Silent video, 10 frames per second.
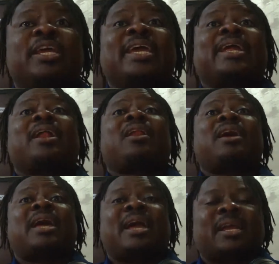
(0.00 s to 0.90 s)
A
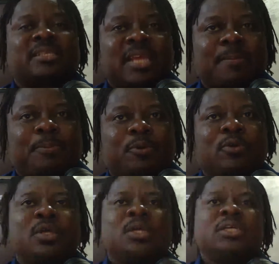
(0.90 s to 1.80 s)
clear
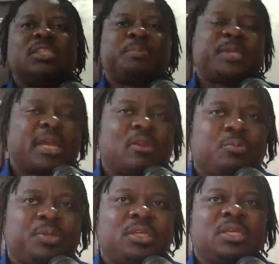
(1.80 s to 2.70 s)
example is Mikel
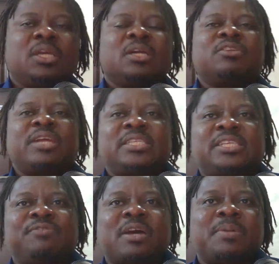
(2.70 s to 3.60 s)
Obi,
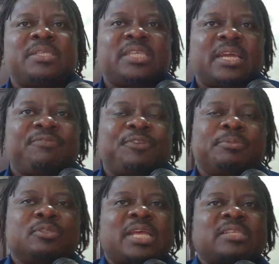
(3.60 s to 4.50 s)
creative number 10 from
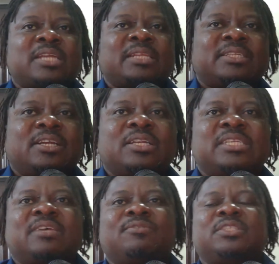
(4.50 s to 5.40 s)
2003 under
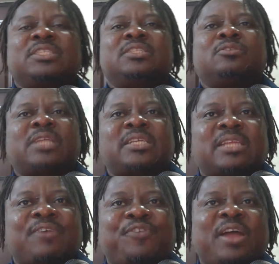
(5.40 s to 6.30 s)
17,
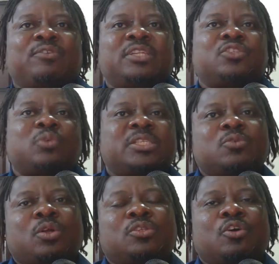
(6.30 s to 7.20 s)
2005 under 20
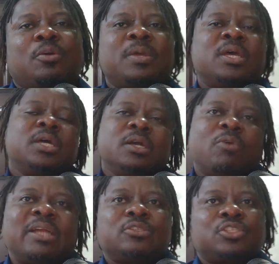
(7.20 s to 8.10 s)
World Cup,
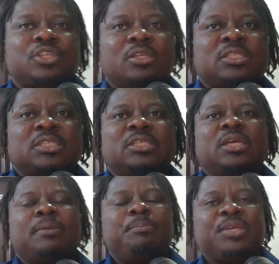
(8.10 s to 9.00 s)
went to Chelsea,
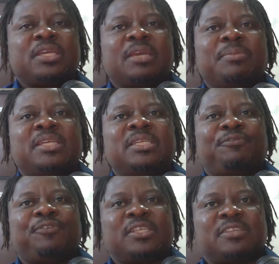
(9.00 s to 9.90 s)
became a
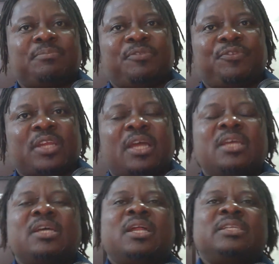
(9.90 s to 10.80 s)
defensive midfielder.
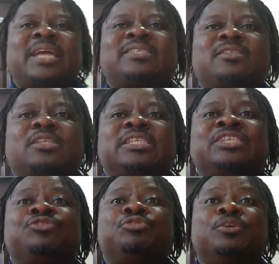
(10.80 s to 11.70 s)
That's not
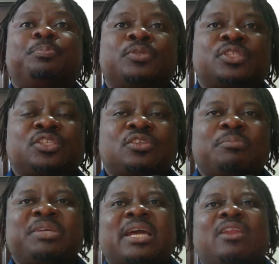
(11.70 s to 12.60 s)
his real position.
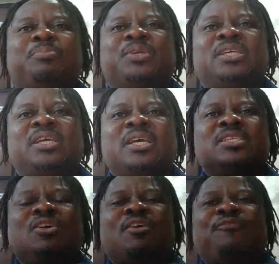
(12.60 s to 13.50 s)
Mikel
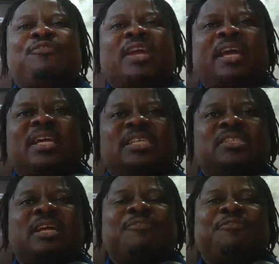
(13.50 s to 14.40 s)
Obi's got flair. He's
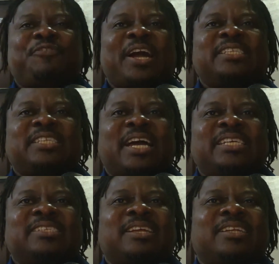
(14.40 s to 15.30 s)
not a fighter.
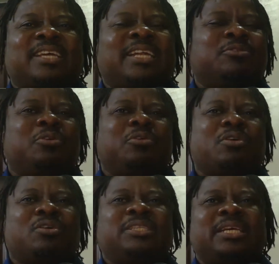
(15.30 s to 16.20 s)
He's not an N'Golo
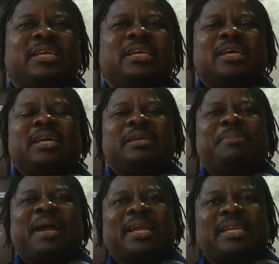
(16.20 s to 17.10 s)
Conte, a
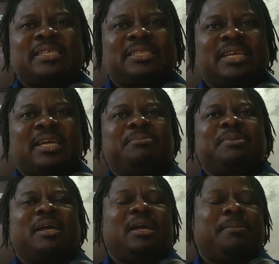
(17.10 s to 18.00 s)
Michael Essien,
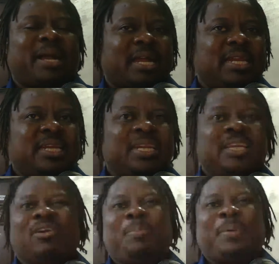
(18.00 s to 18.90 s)

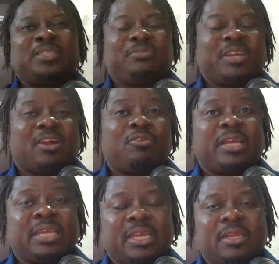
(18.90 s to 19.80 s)
Makaleli, or Patrick Vieira, or Roy
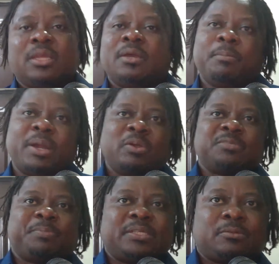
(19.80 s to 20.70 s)
Keane. But he was
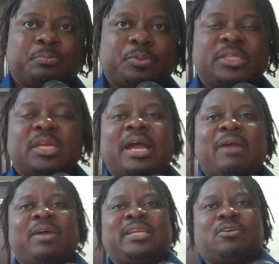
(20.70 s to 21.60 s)
put there. And
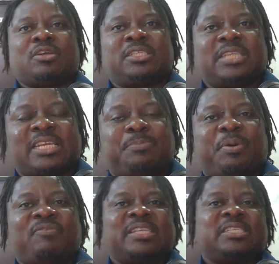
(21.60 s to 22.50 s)
when he considered the
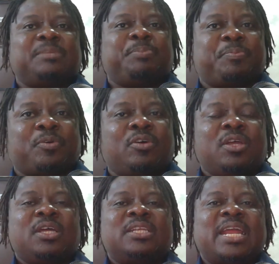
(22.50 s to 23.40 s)
poverty, the people
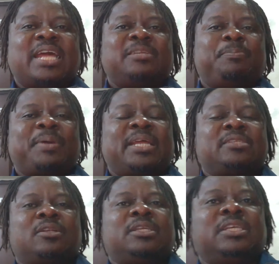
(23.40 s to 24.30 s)
that are dependent
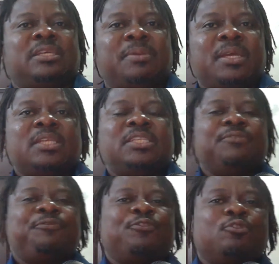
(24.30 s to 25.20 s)
on him, the
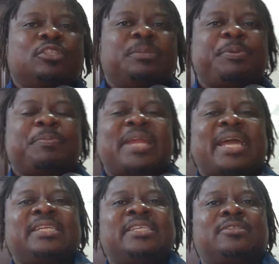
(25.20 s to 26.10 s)
food, the people that
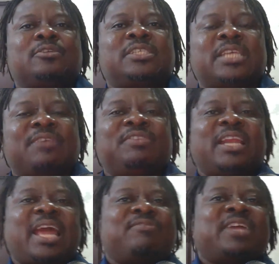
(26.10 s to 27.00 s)
he needs to save, the
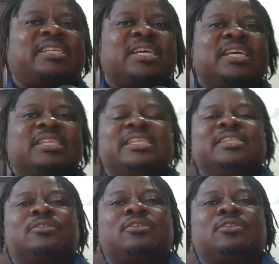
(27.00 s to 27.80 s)
life that needs to